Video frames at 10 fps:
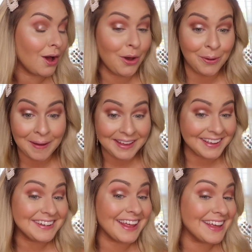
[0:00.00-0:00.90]
Oh my
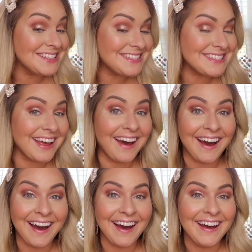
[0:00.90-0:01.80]
goodness.
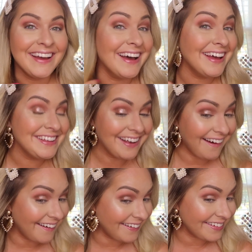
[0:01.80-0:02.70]

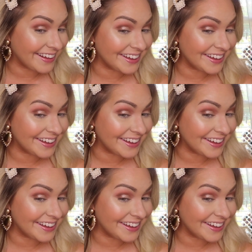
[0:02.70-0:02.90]
Y'all,